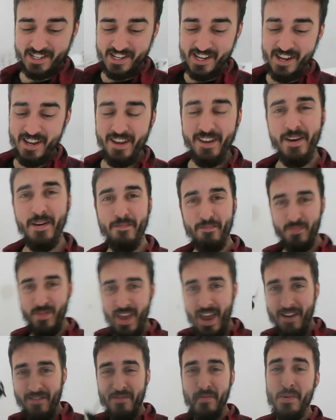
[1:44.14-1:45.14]
see.
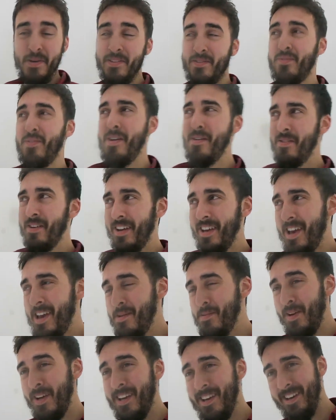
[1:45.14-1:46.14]
Everybody's favorite
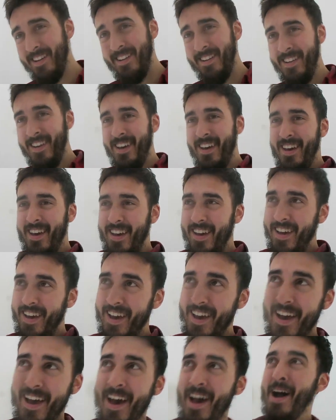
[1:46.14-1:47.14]
game again. Last
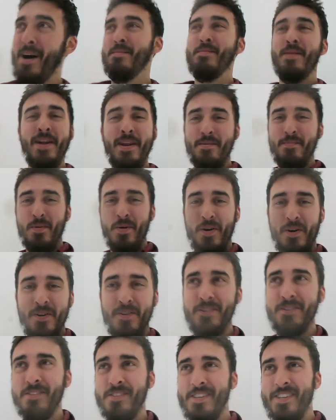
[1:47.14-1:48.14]
time. How many
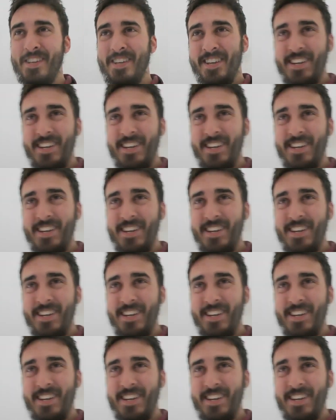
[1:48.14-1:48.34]
pulls?